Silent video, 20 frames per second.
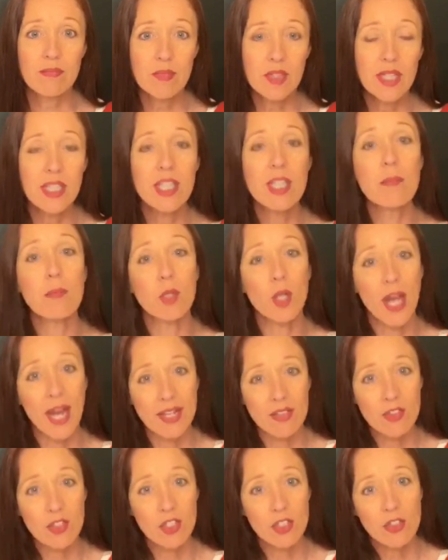Keep your
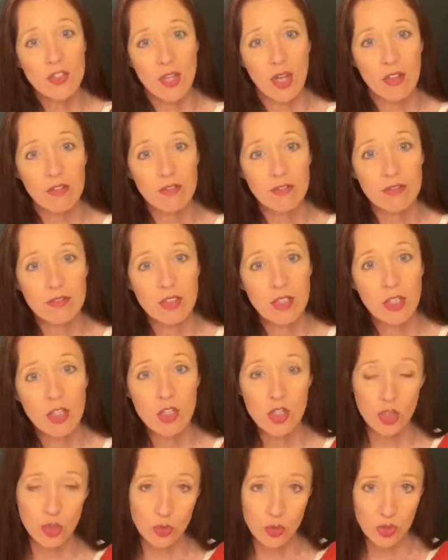hands to yourself,
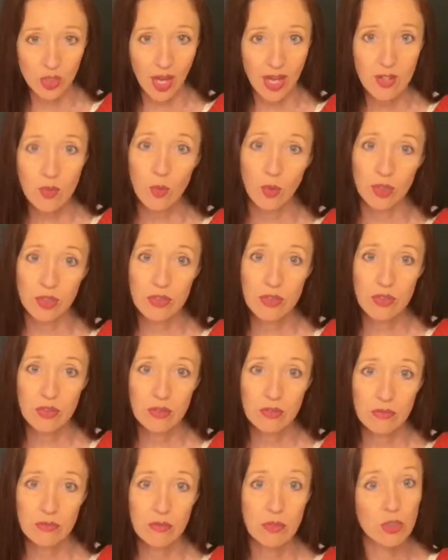choose kind words,
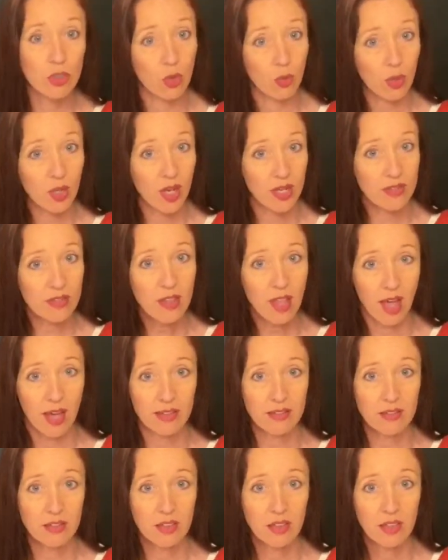don't cut in line.
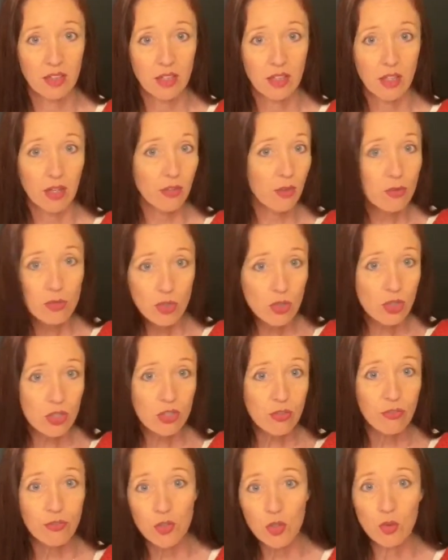Those are just a
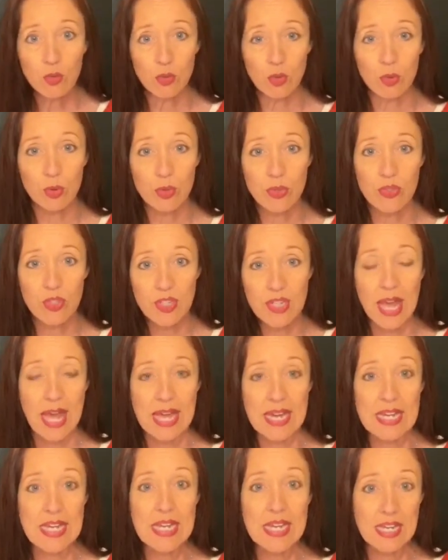few rules in
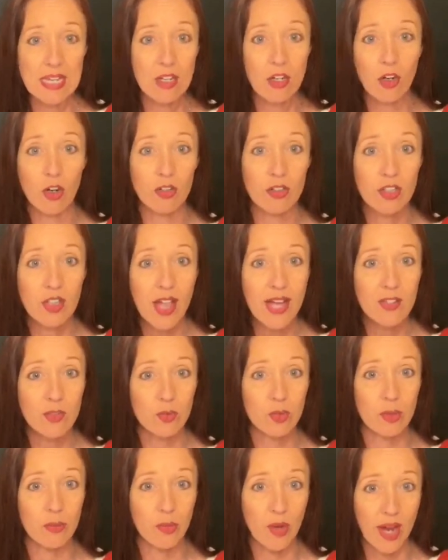any kindergarten
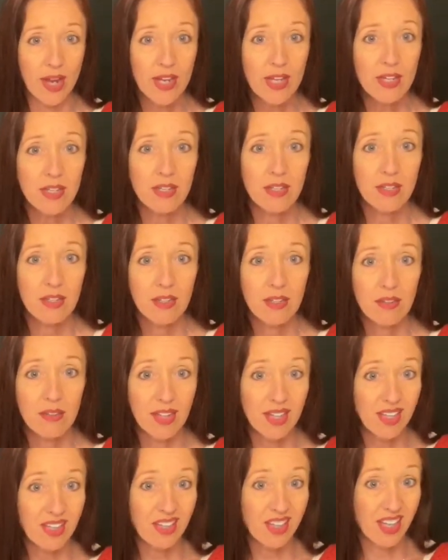classroom, right? They
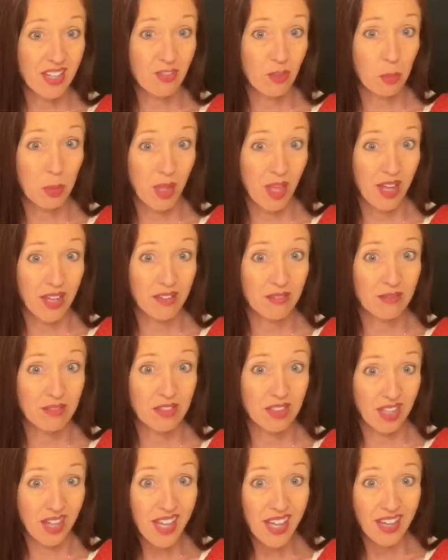kind of apply
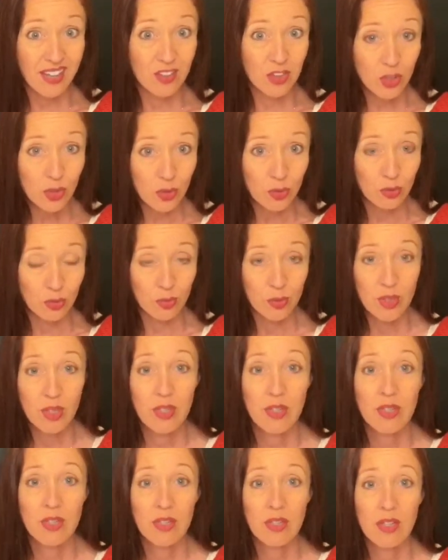today, too.
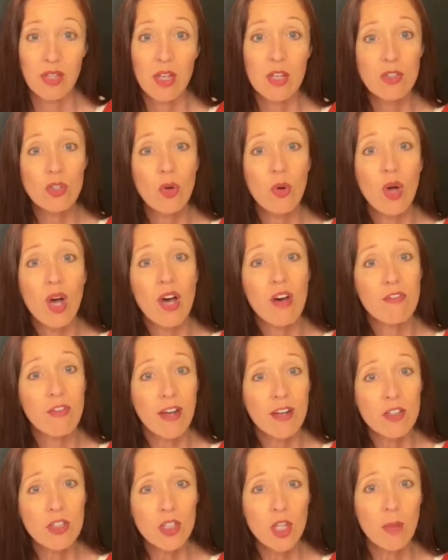So,
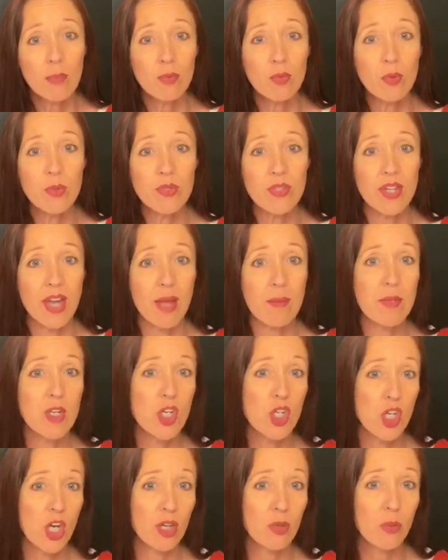Firestop rules that I'm going to
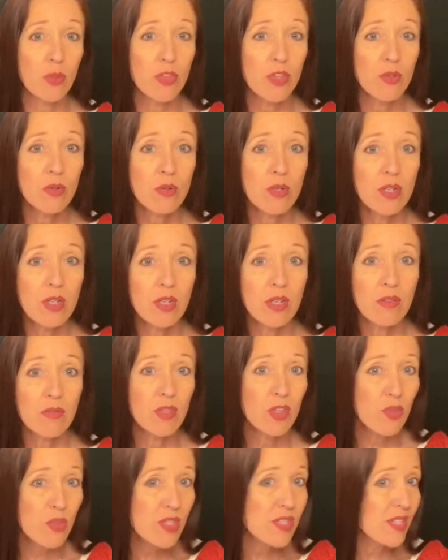share with you,
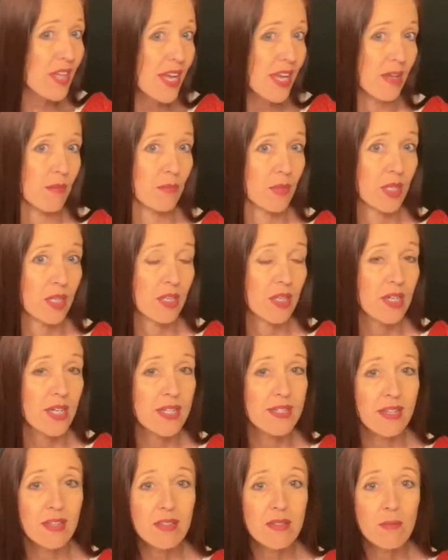they're the same. It
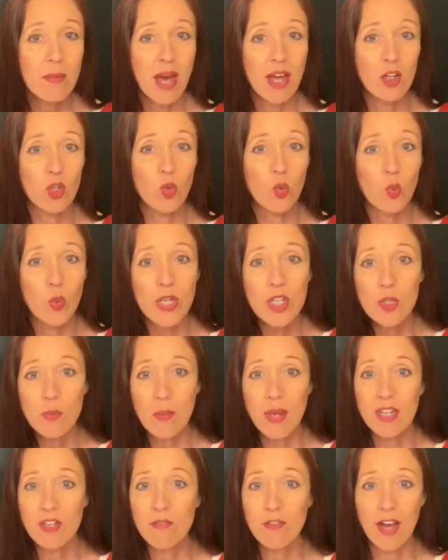doesn't matter which
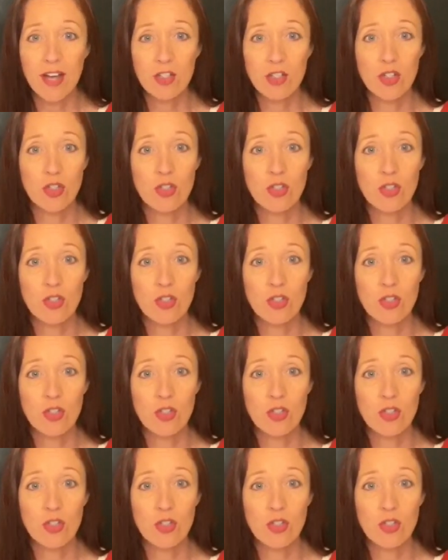manufacturer